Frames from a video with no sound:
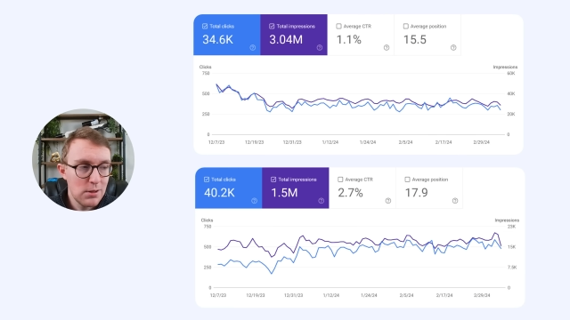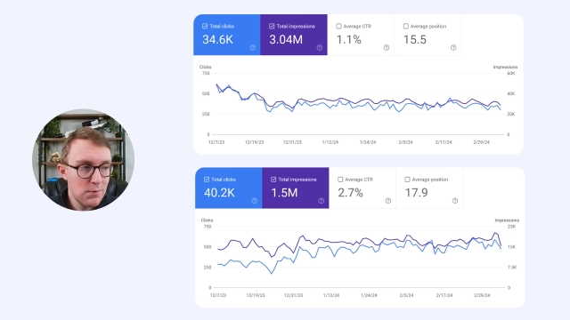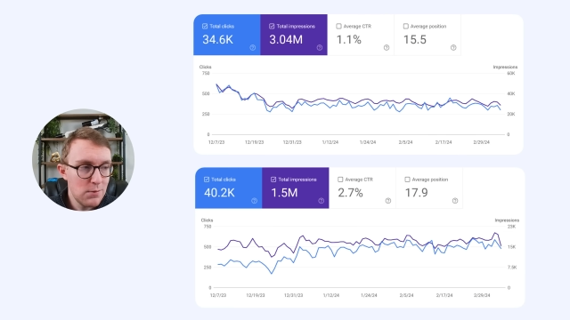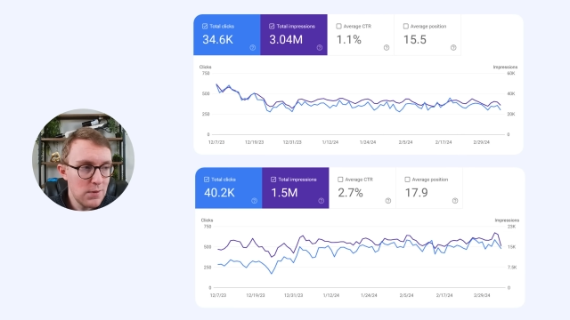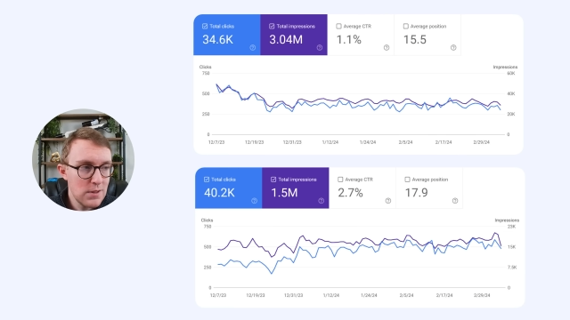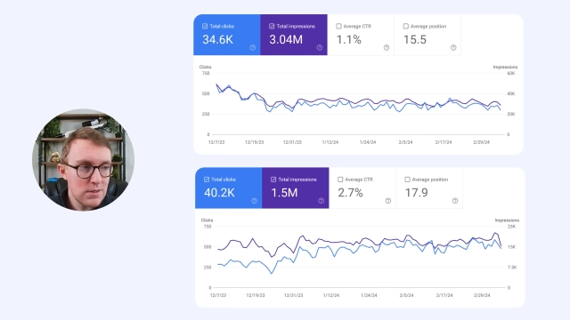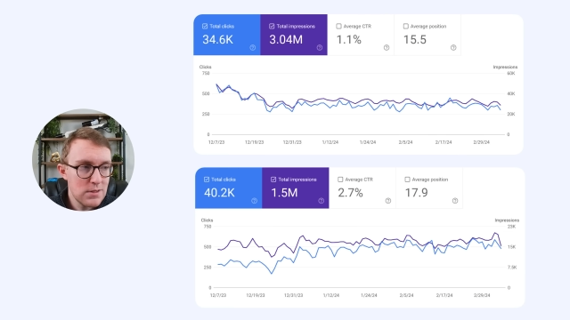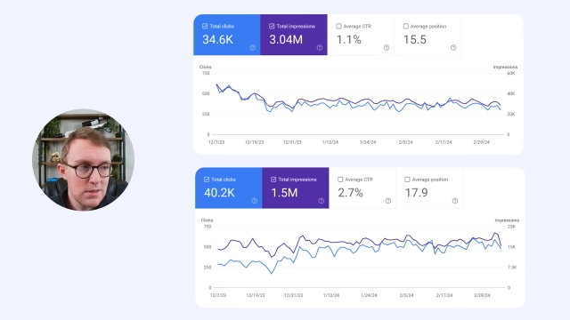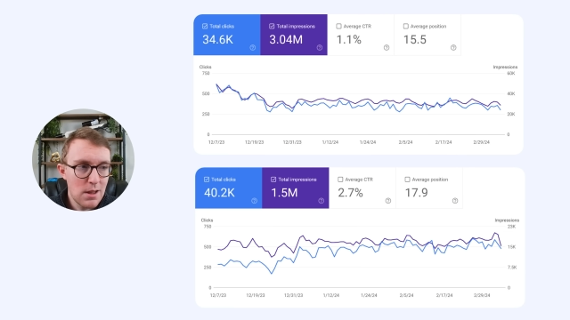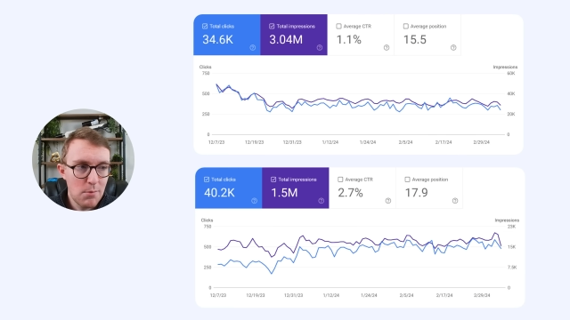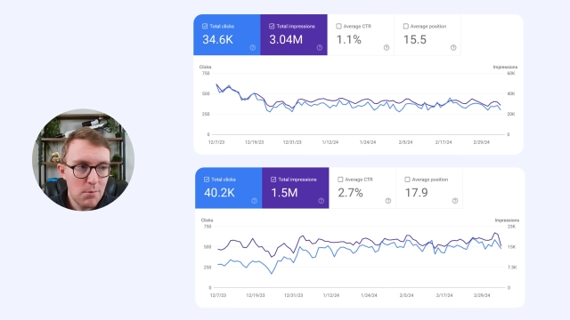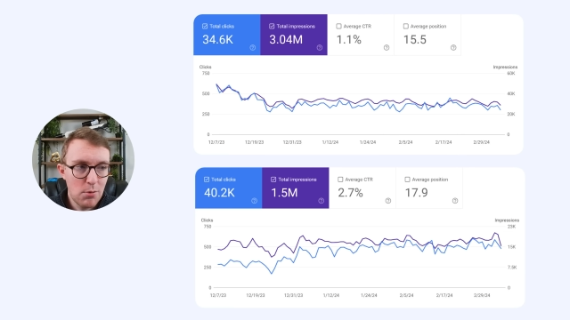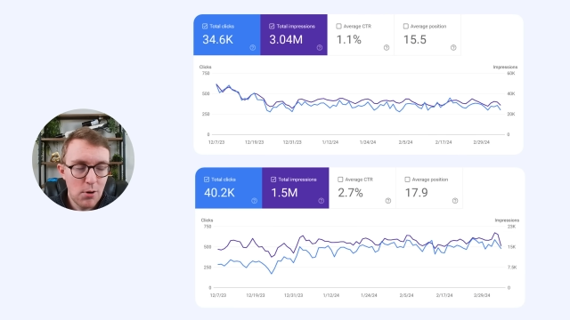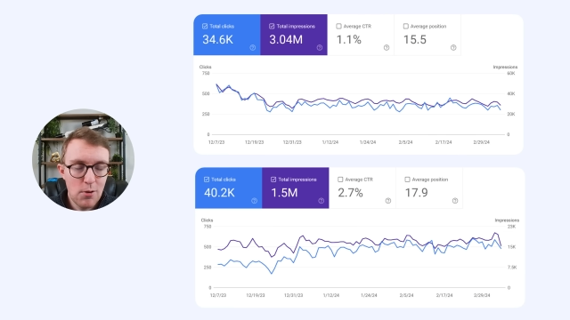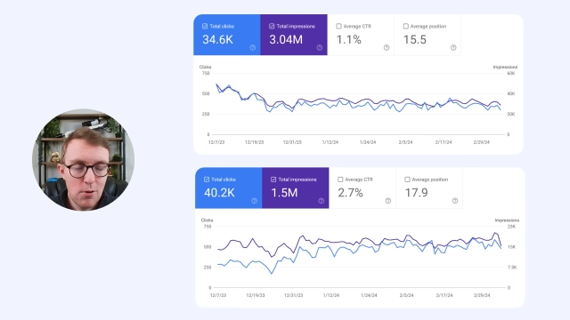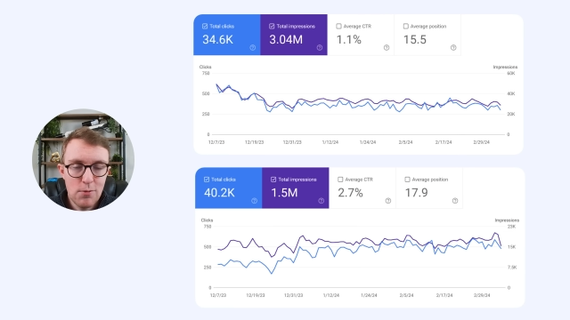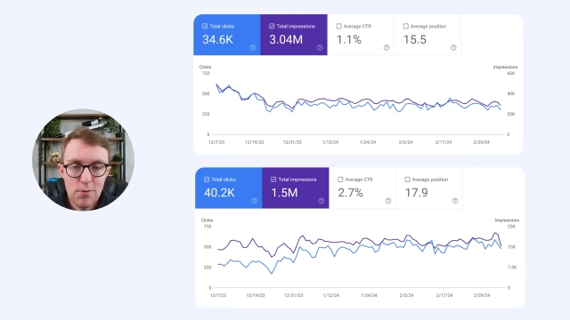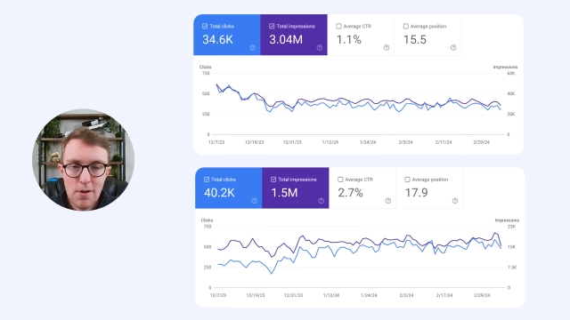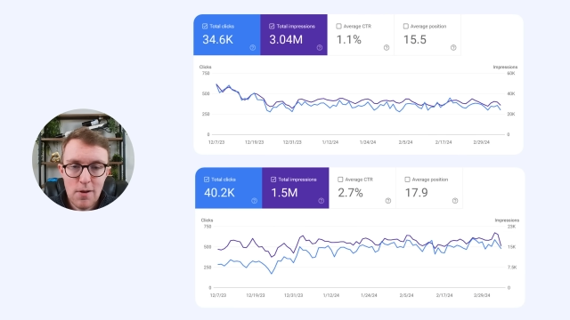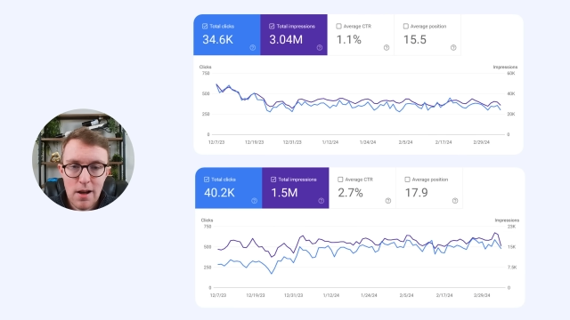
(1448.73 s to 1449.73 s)
fits that
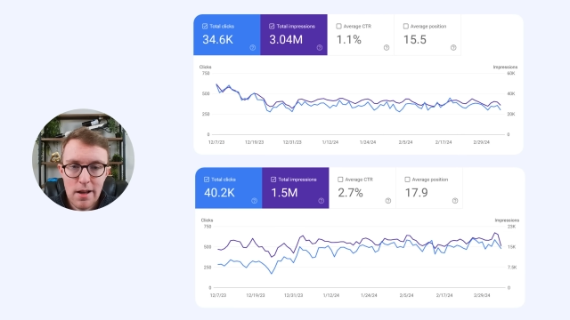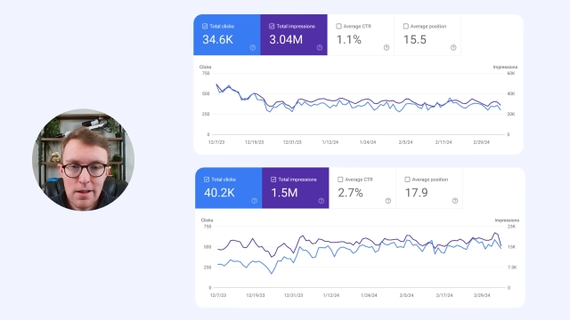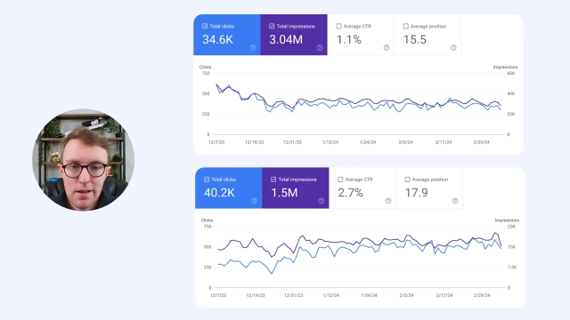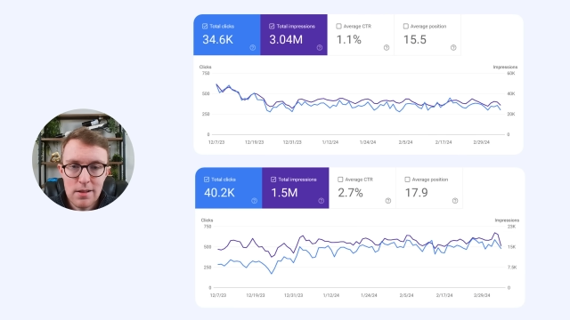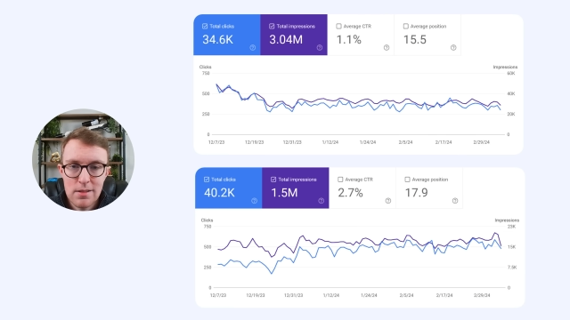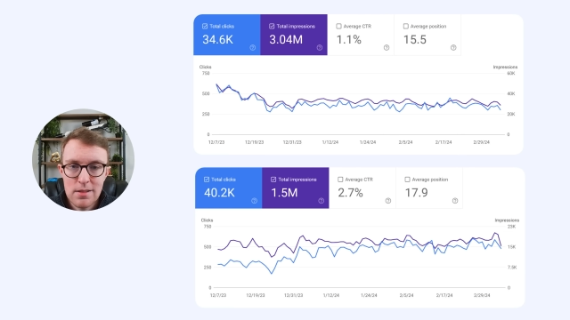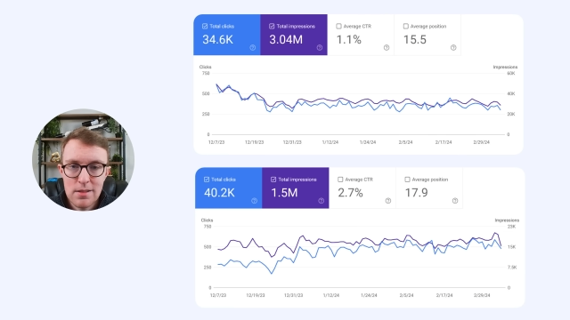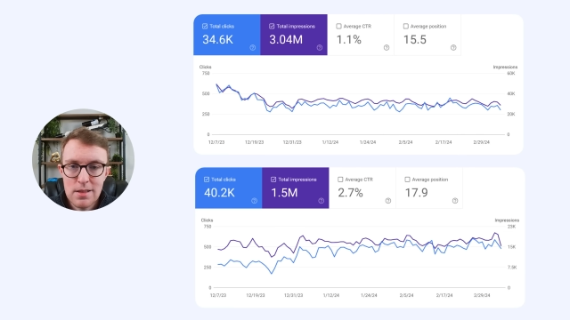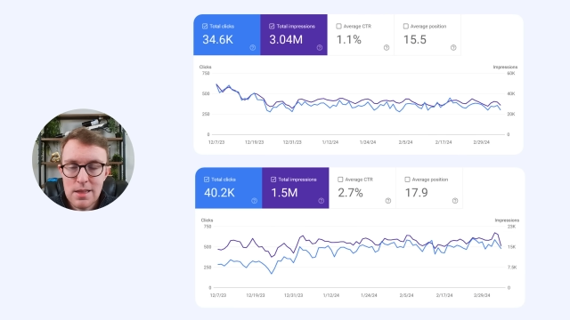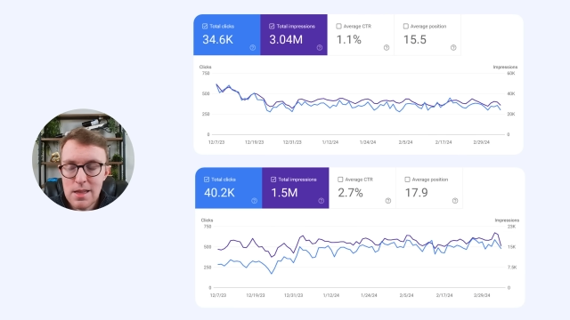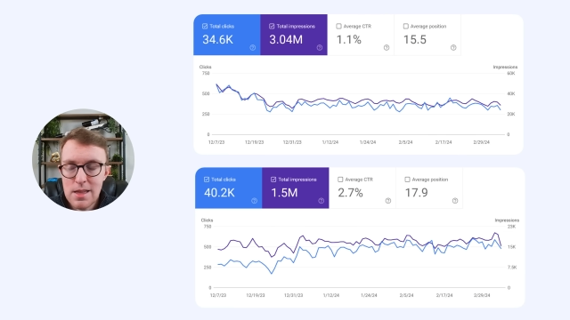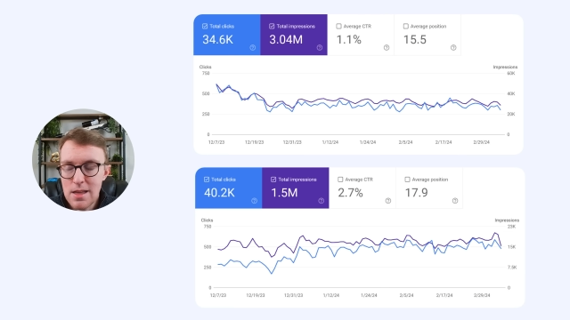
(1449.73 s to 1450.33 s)
profile.